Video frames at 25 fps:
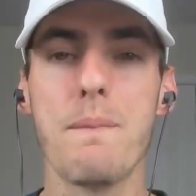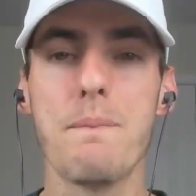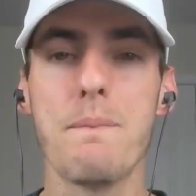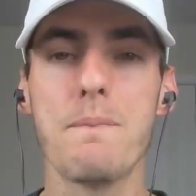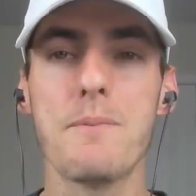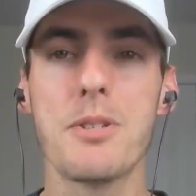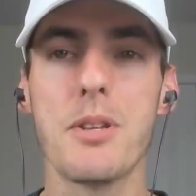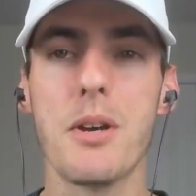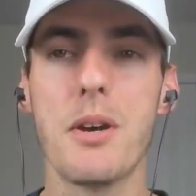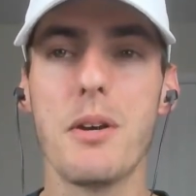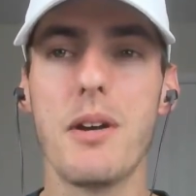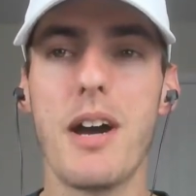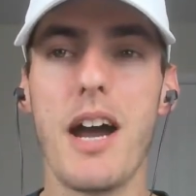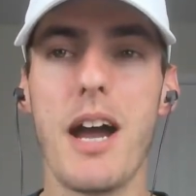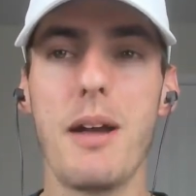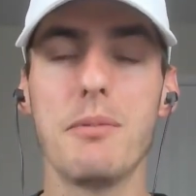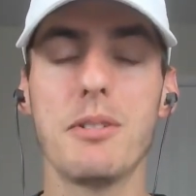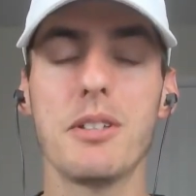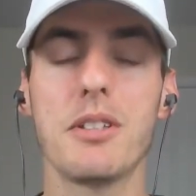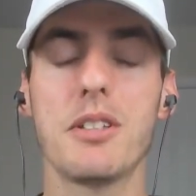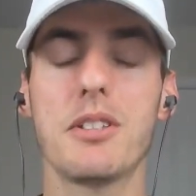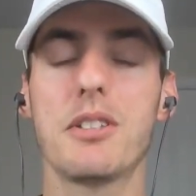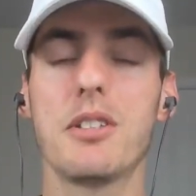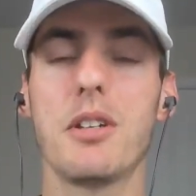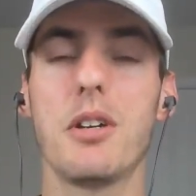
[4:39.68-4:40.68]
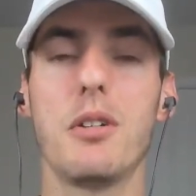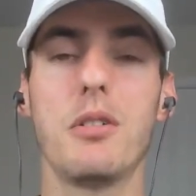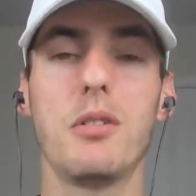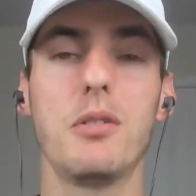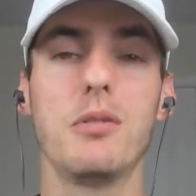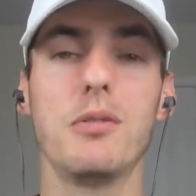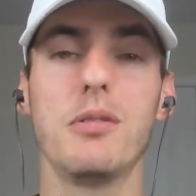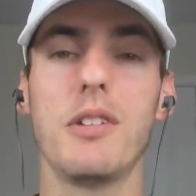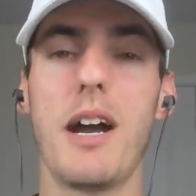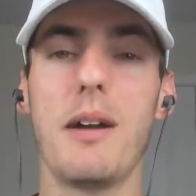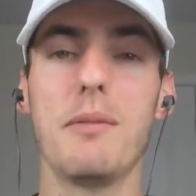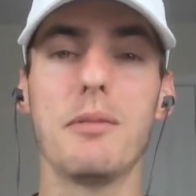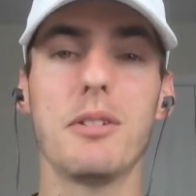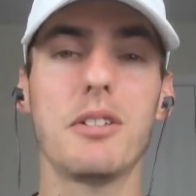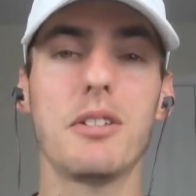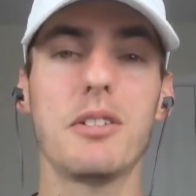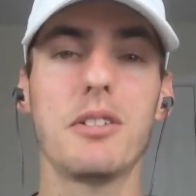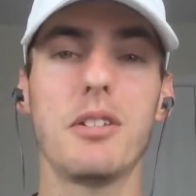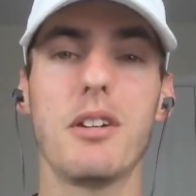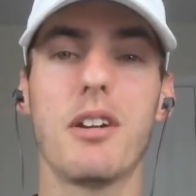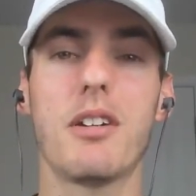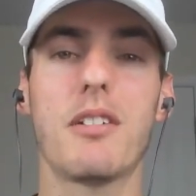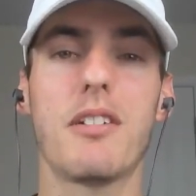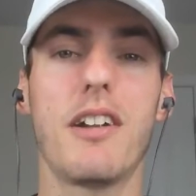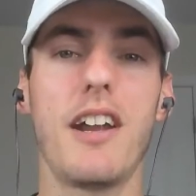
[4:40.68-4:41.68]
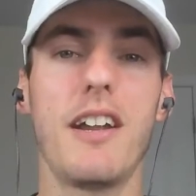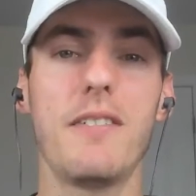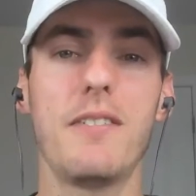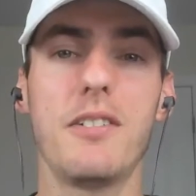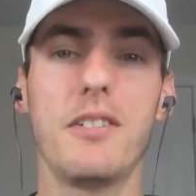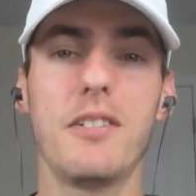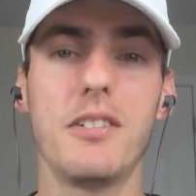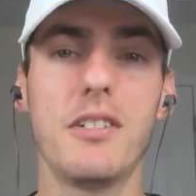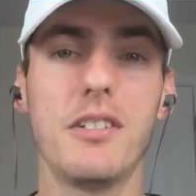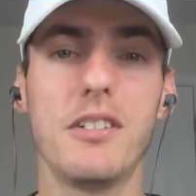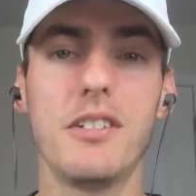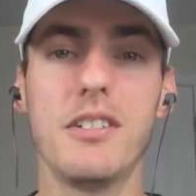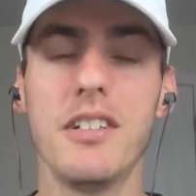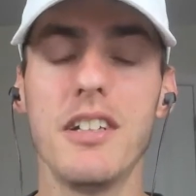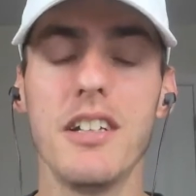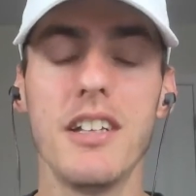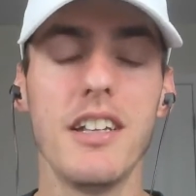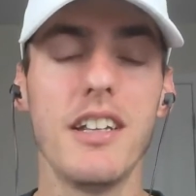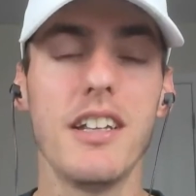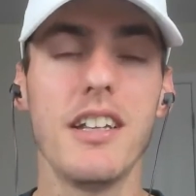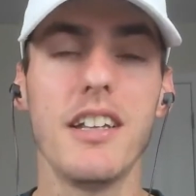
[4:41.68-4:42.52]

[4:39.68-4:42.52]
so I'm just so grateful